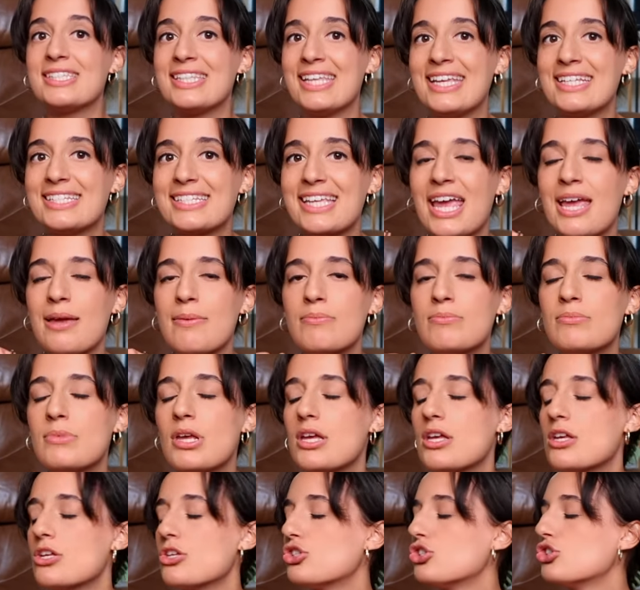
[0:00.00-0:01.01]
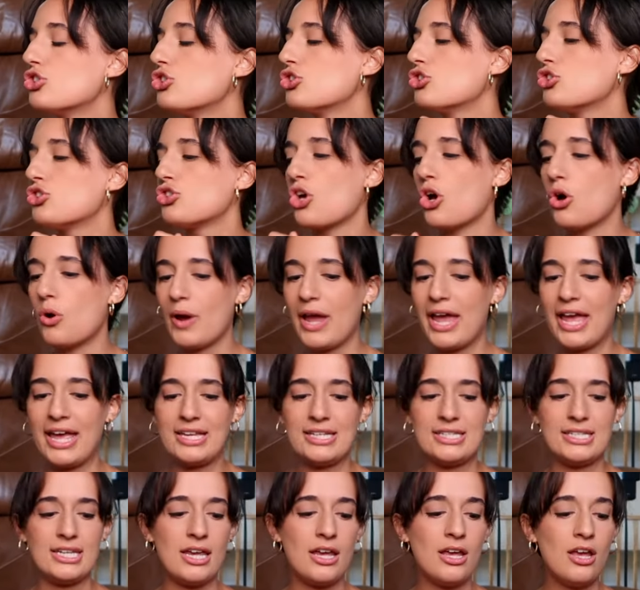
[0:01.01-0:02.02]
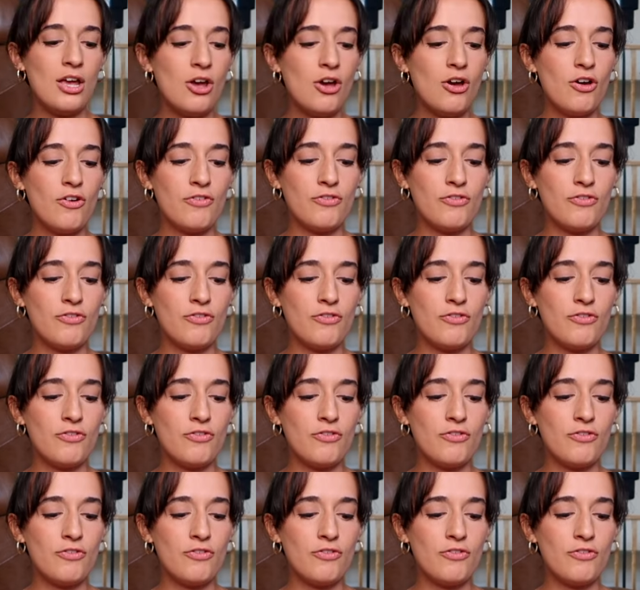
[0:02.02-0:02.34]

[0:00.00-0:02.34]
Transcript: These came so handy.